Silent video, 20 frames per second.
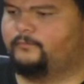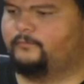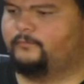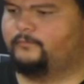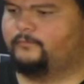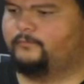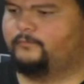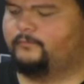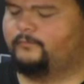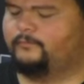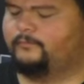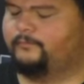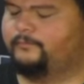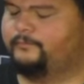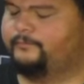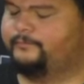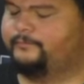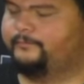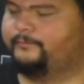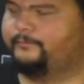
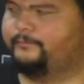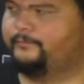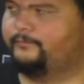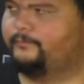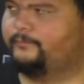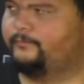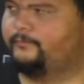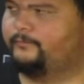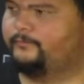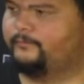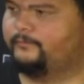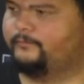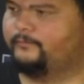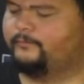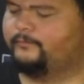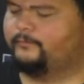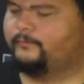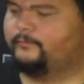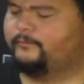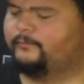
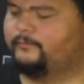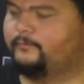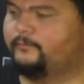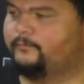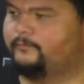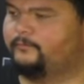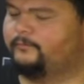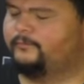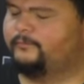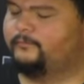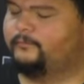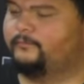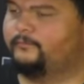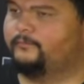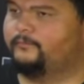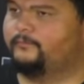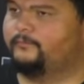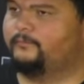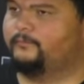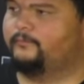
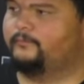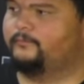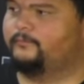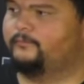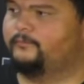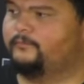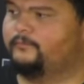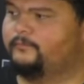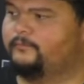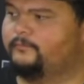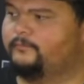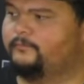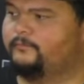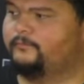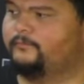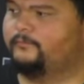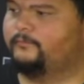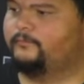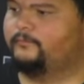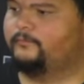
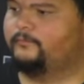[no speech]